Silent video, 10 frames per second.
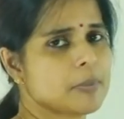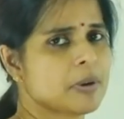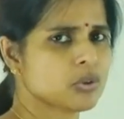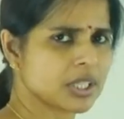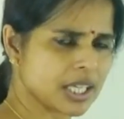
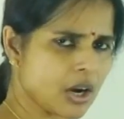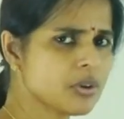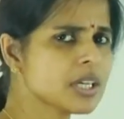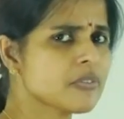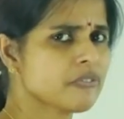Above the
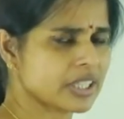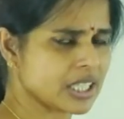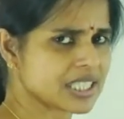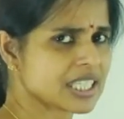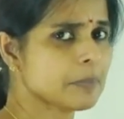ground, when
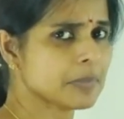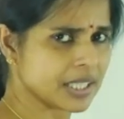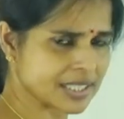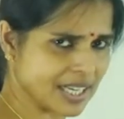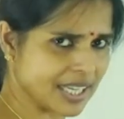the stem
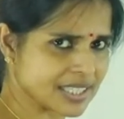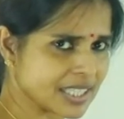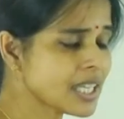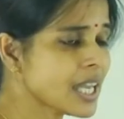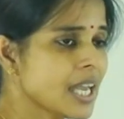is
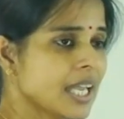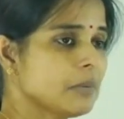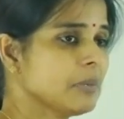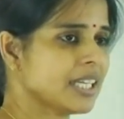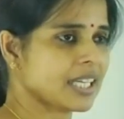rising,
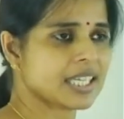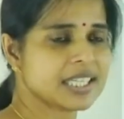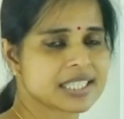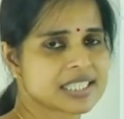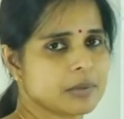immediately
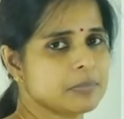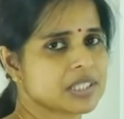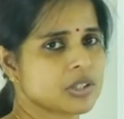the stem is